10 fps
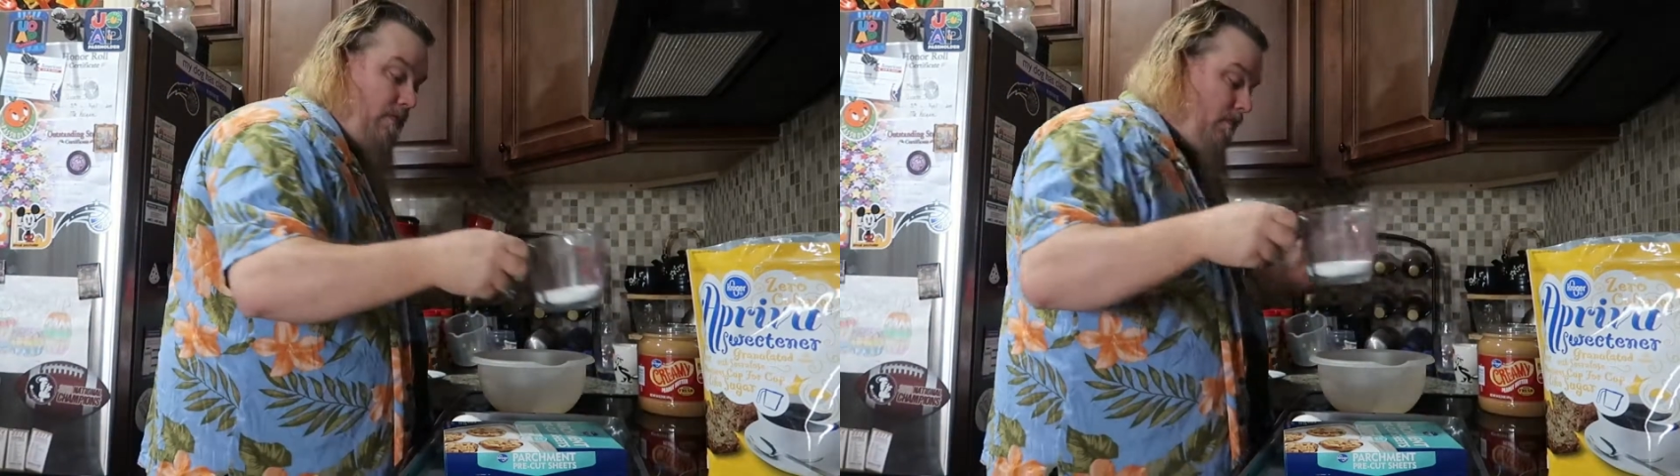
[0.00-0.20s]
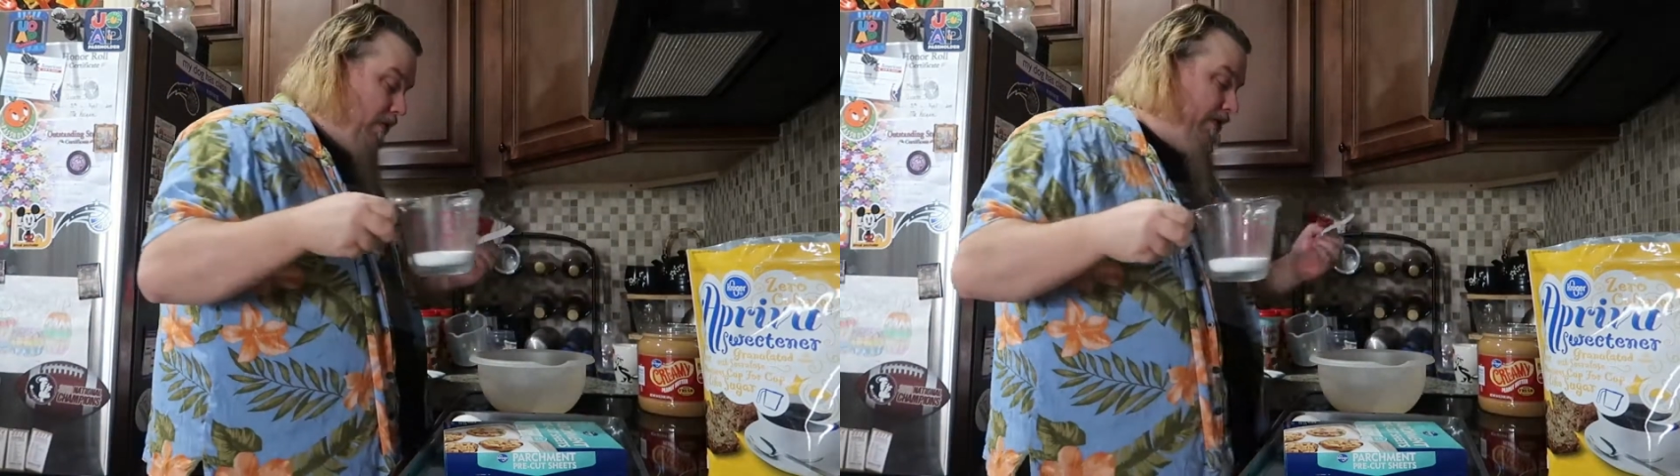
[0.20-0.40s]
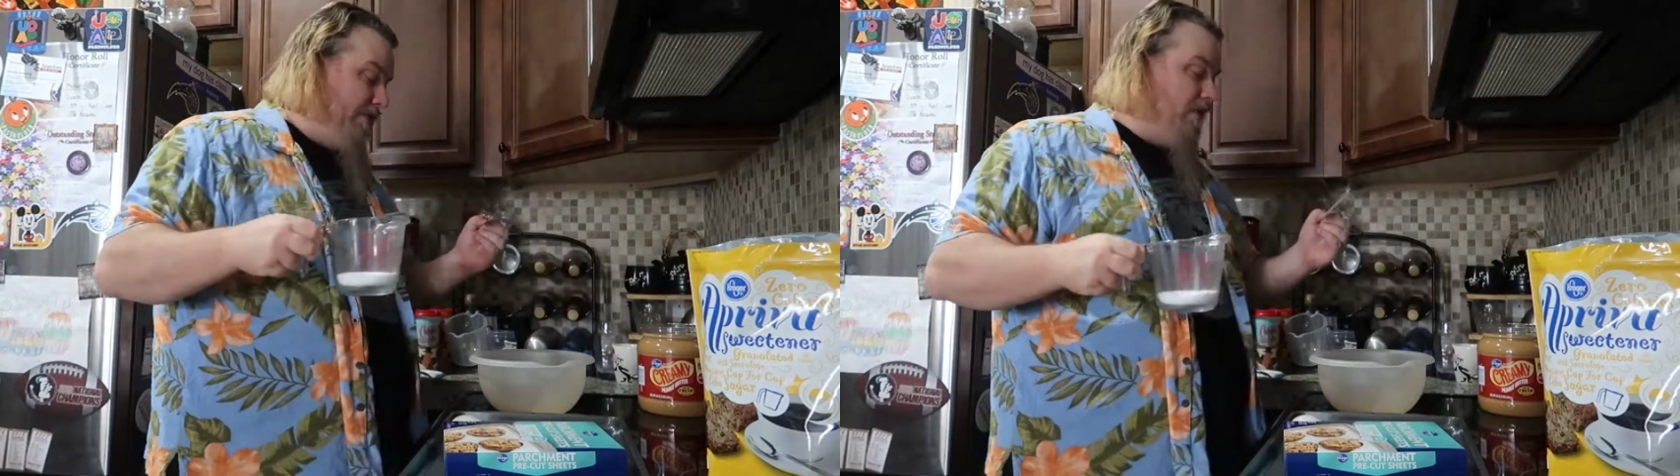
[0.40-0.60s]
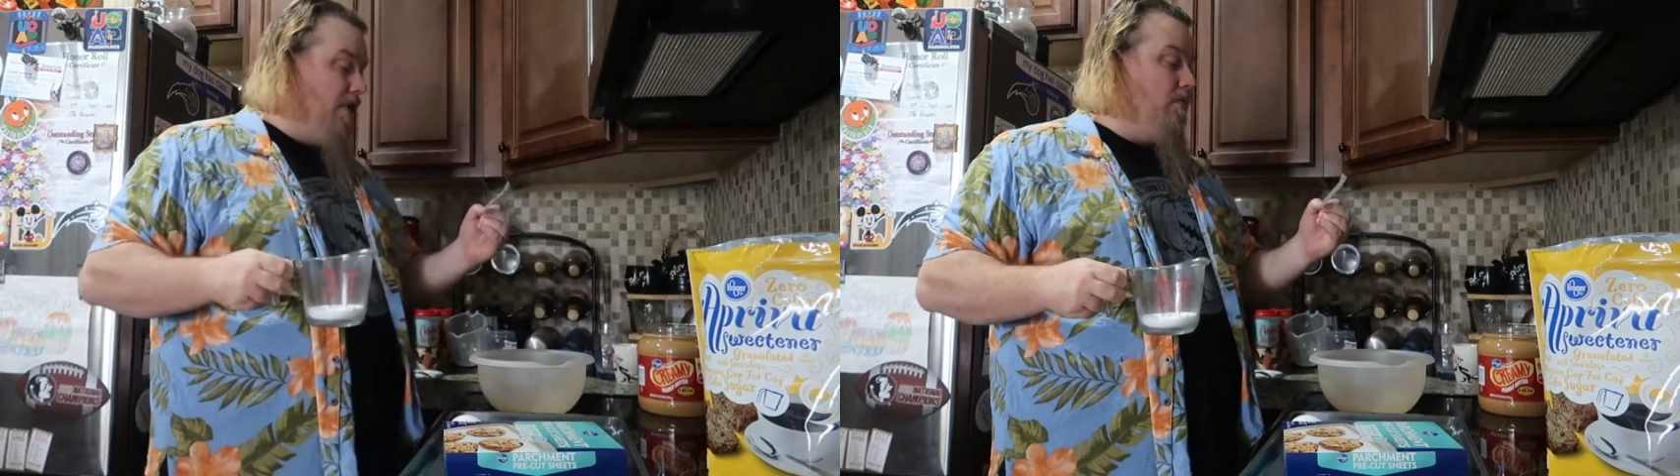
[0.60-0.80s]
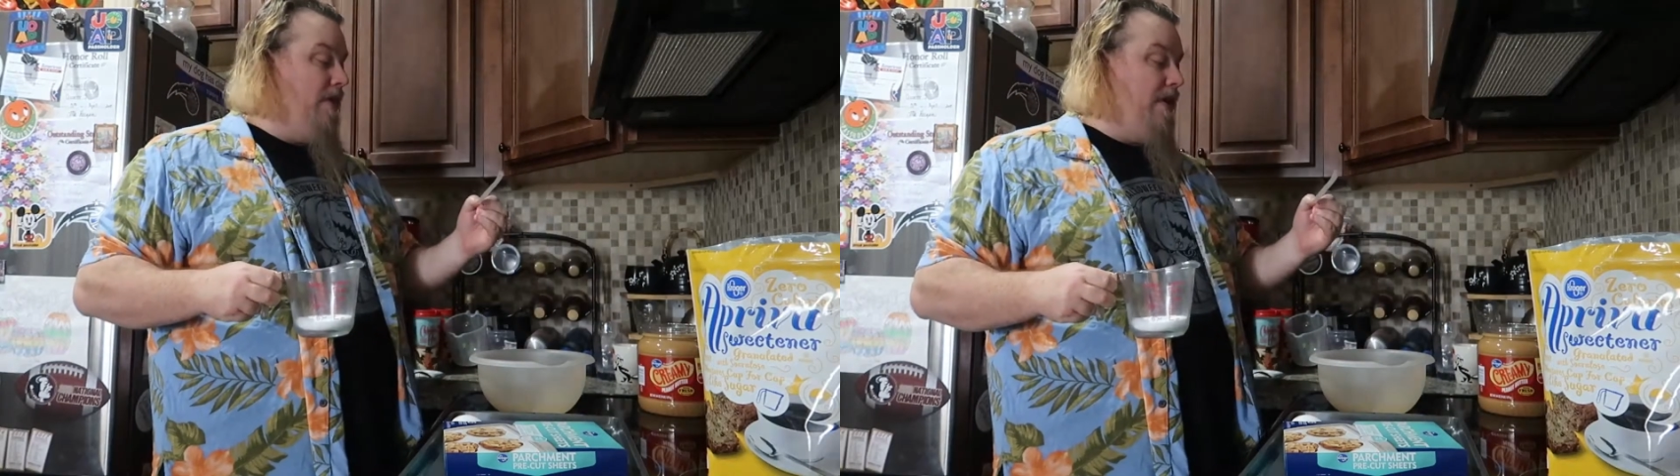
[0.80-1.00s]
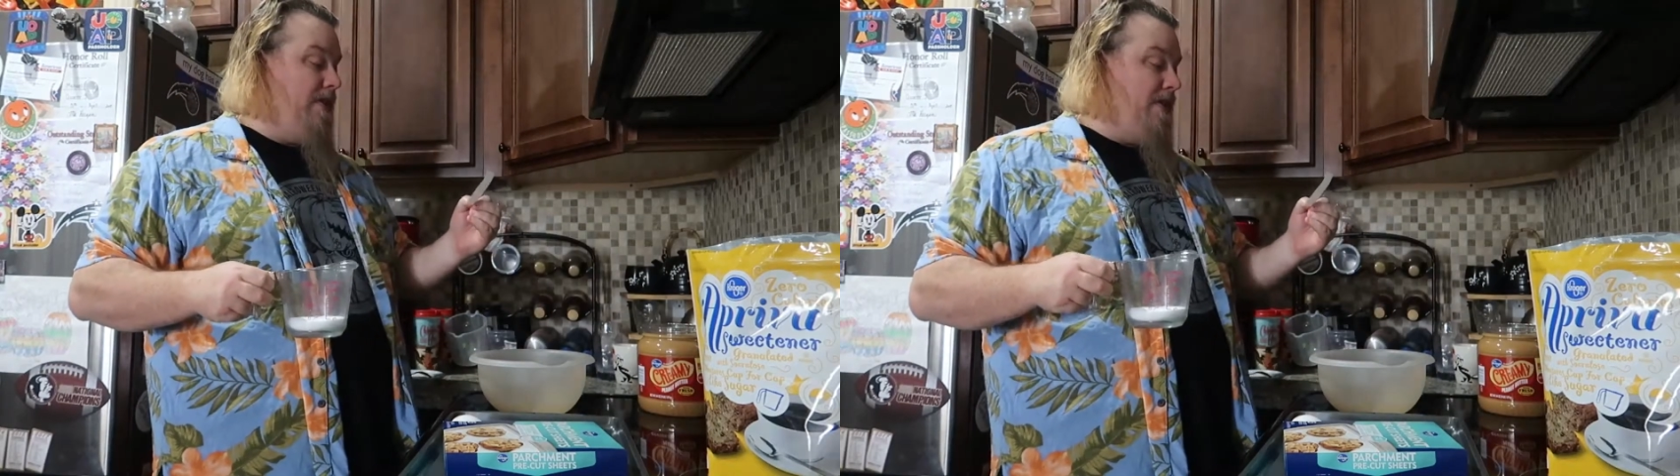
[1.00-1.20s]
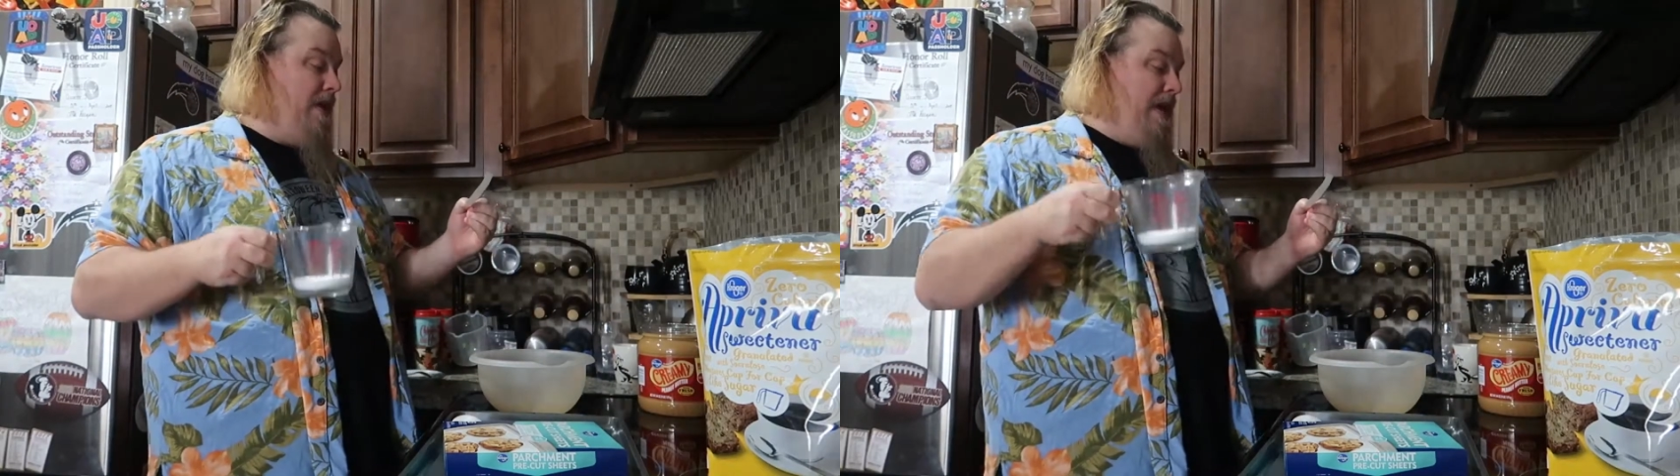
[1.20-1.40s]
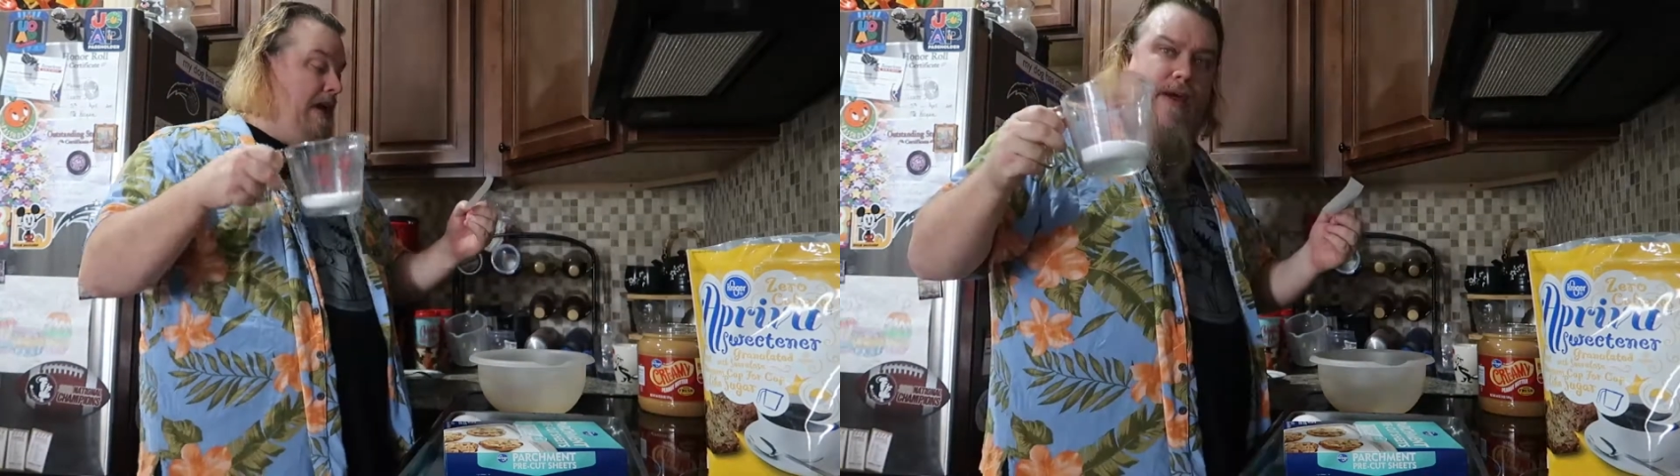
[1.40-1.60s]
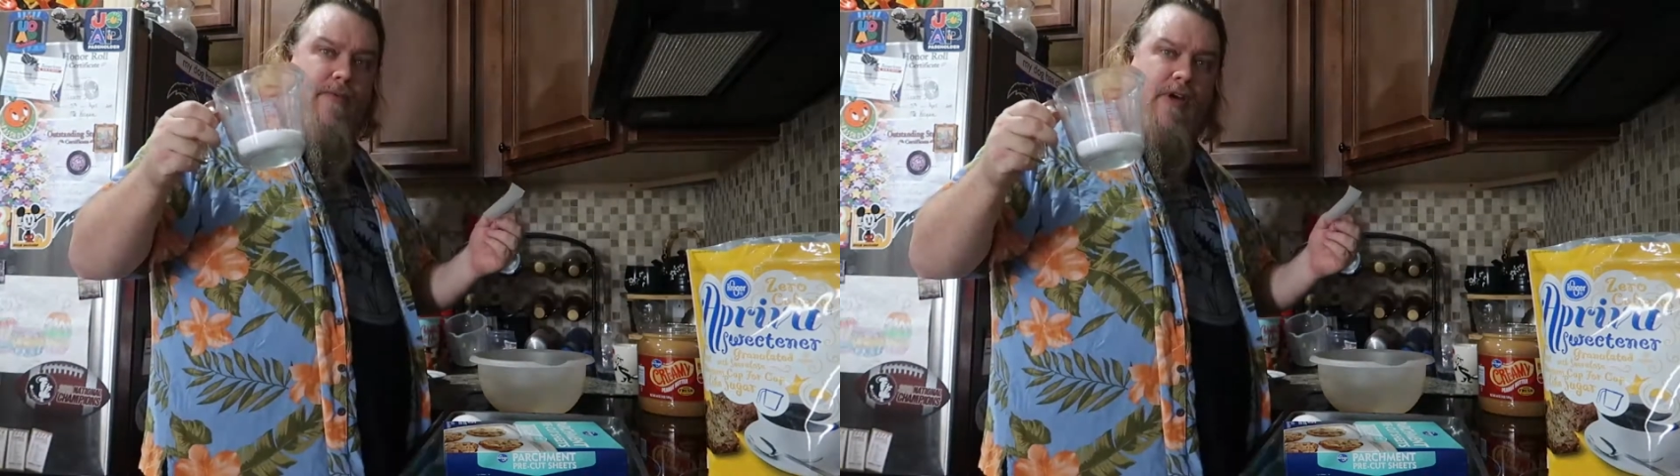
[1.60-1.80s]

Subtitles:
We're going to start with half